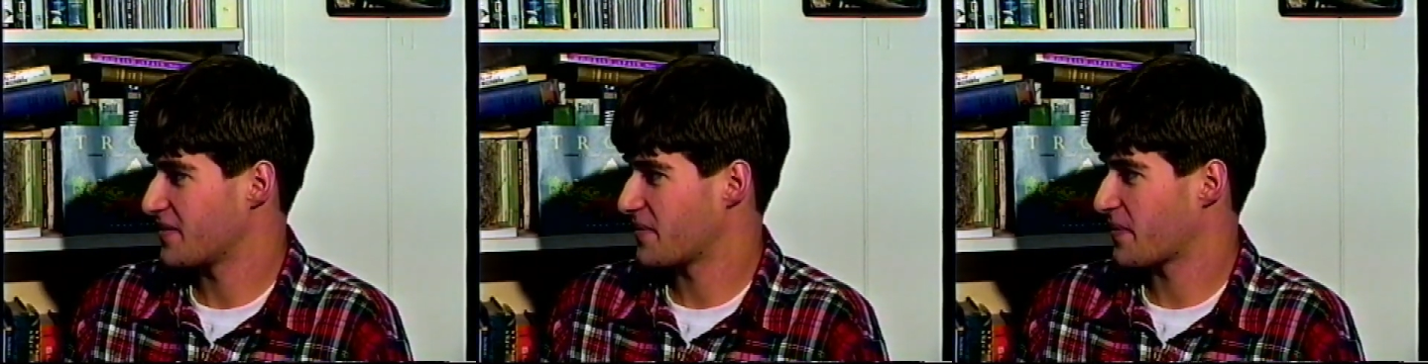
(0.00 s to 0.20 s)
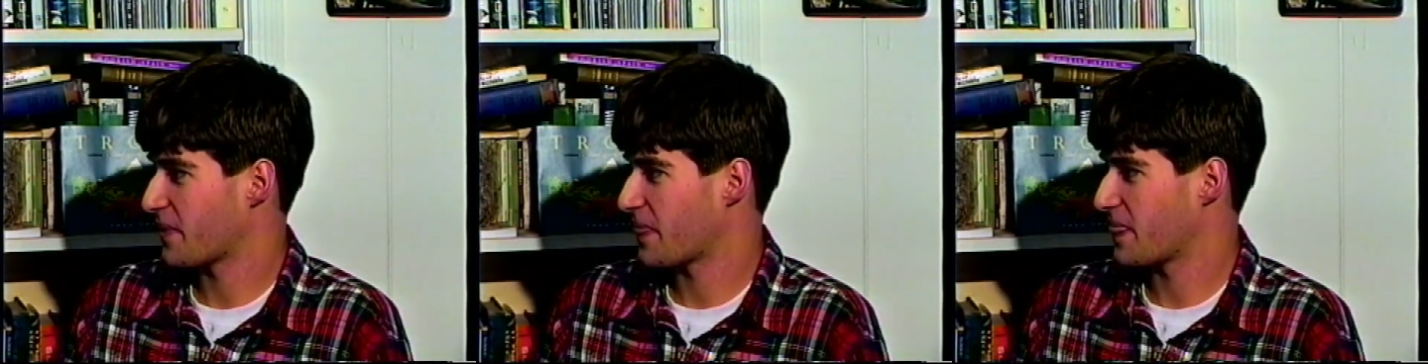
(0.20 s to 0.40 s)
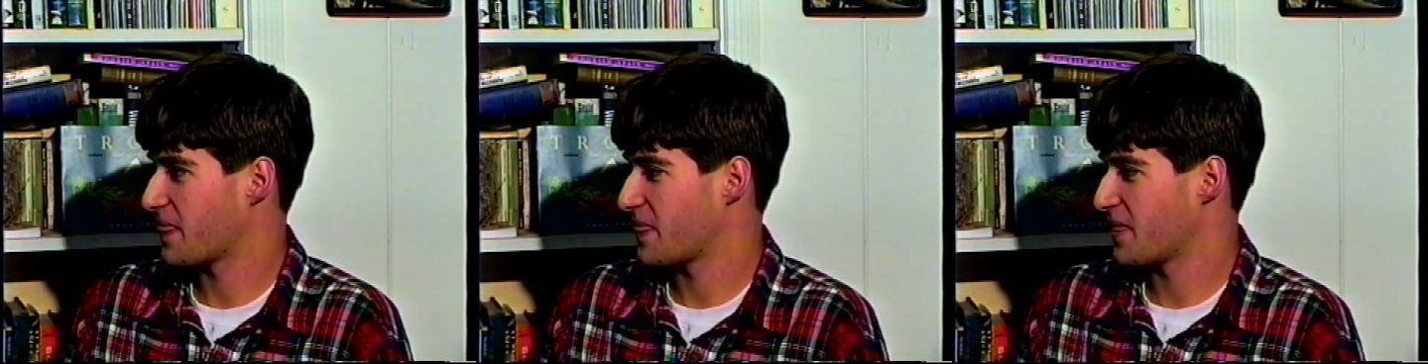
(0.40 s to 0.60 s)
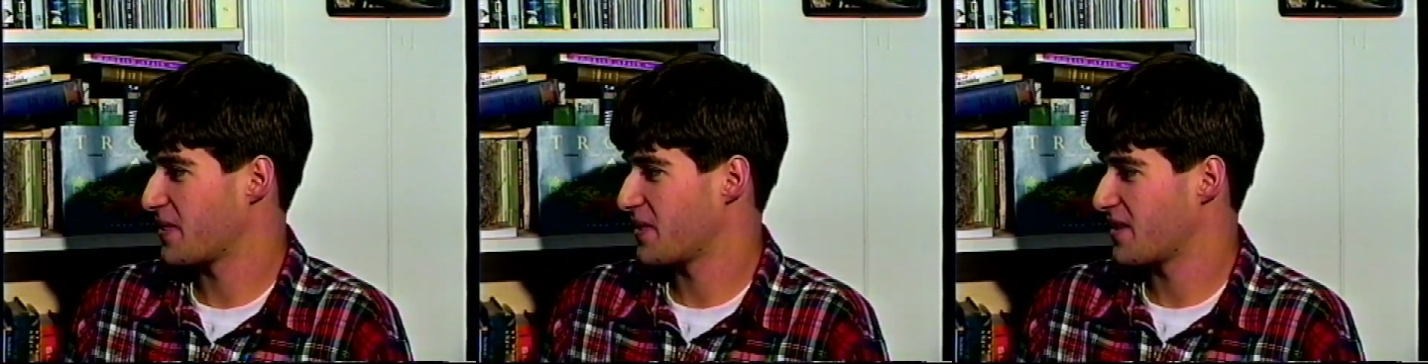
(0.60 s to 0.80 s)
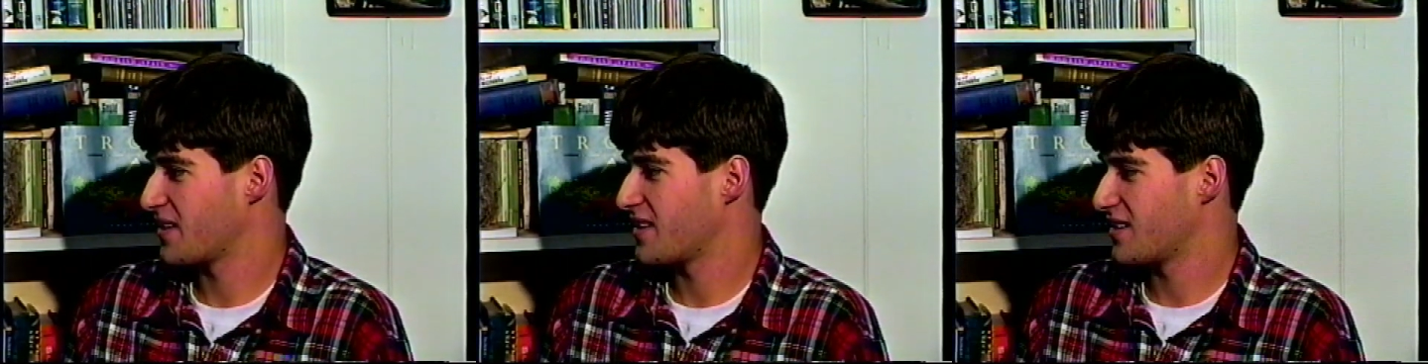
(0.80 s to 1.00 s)

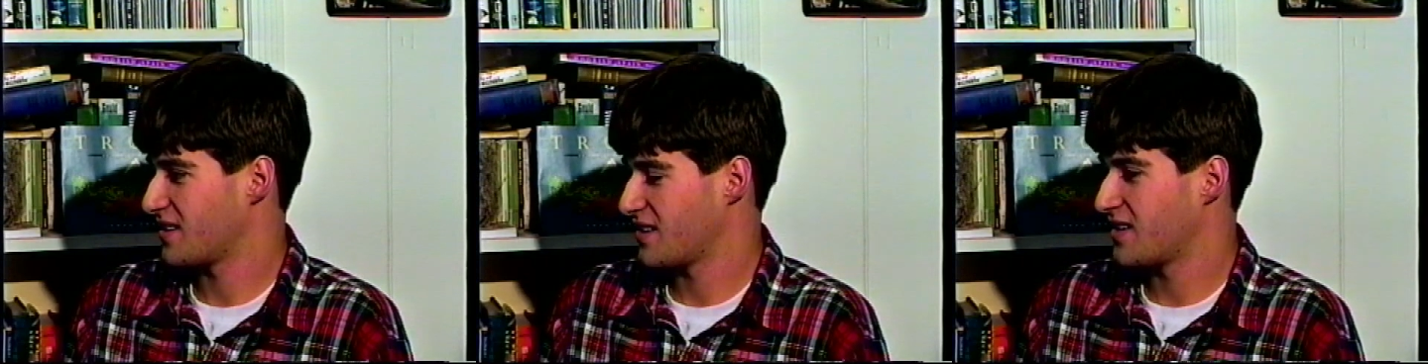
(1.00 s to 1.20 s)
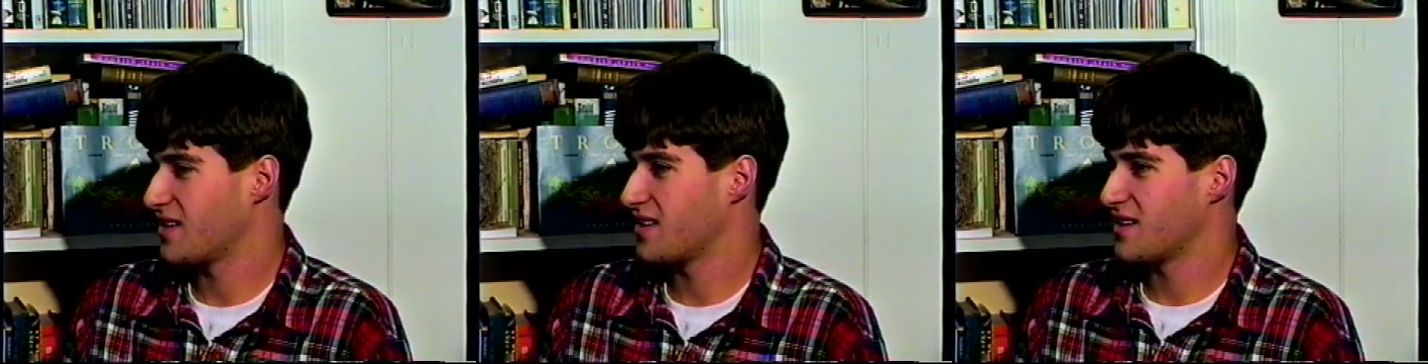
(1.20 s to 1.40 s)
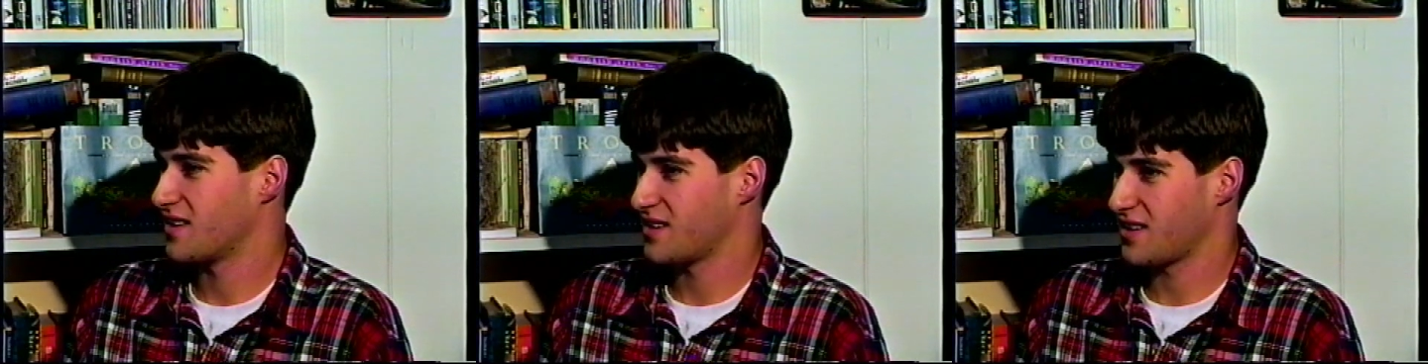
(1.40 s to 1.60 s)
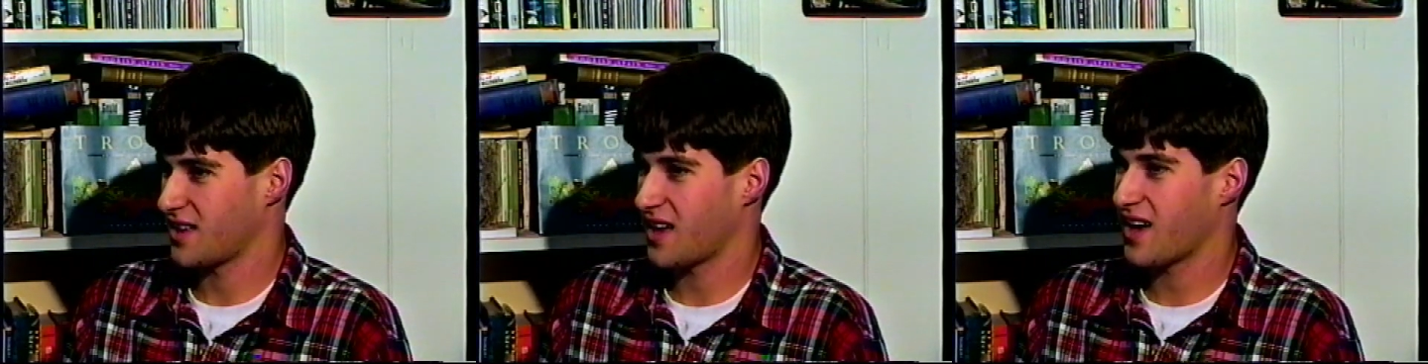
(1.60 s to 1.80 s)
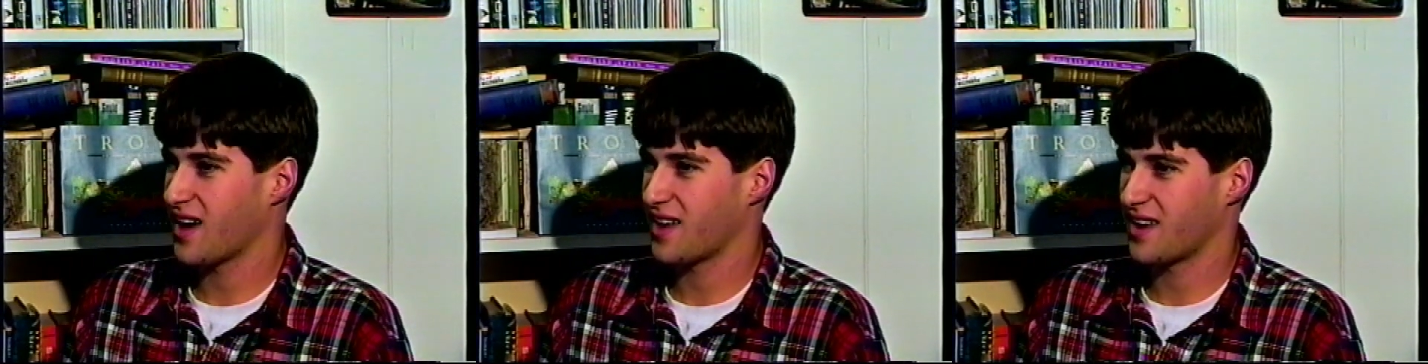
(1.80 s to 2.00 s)
prohibited areas of the
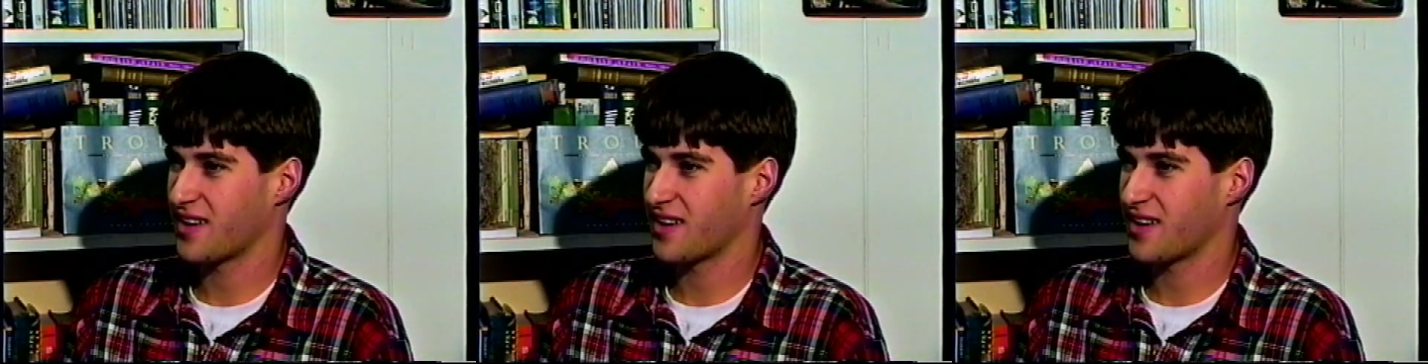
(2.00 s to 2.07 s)
reservoir.